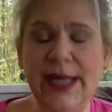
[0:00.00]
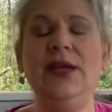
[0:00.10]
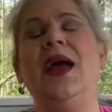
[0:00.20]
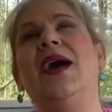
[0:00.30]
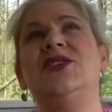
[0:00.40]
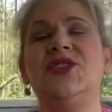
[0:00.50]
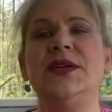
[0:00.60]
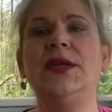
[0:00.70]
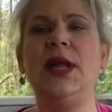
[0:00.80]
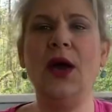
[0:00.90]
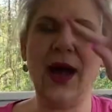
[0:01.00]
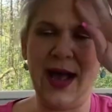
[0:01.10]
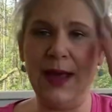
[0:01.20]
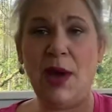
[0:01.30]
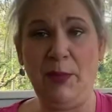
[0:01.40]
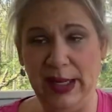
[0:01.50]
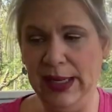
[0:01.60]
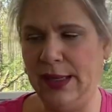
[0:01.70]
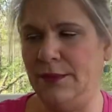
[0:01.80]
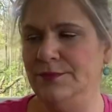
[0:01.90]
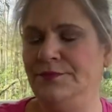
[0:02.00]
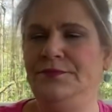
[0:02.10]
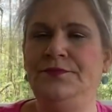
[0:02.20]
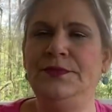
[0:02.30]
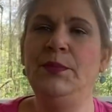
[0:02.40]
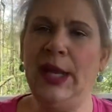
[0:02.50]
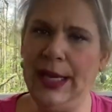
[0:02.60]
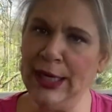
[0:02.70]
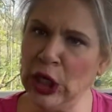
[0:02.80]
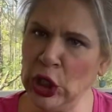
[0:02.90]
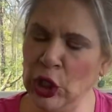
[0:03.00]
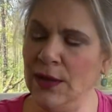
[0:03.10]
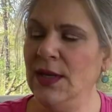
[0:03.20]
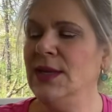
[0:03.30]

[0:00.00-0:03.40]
And as you're gonna know, I'm a pink, pink girl.